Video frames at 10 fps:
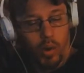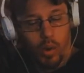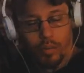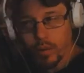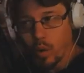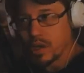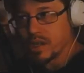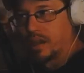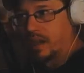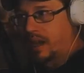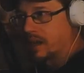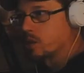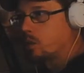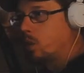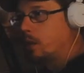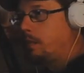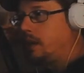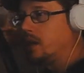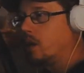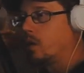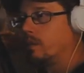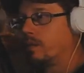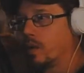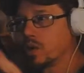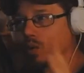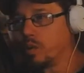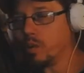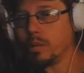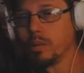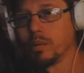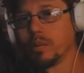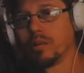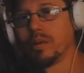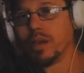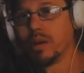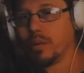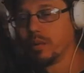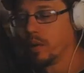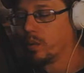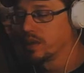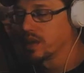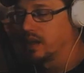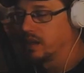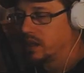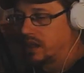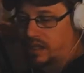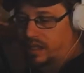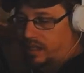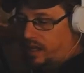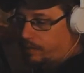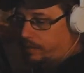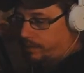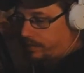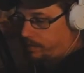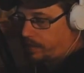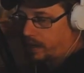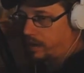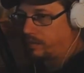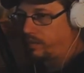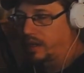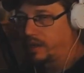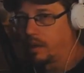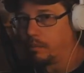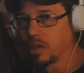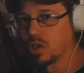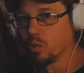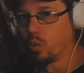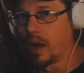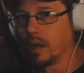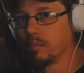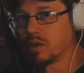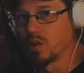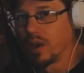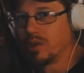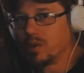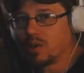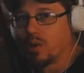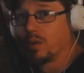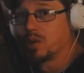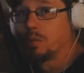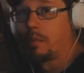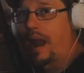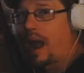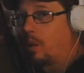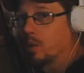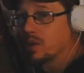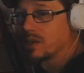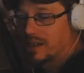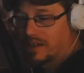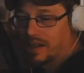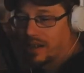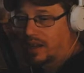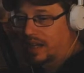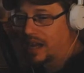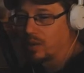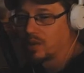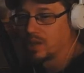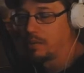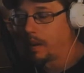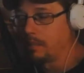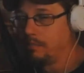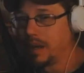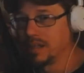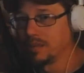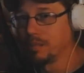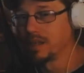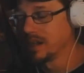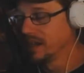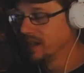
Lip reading: Of course, the guest would be all virtual. No one's gonna. I'm not gonna invite a bunch of random strangers over to my house to sit on a couch in my basement.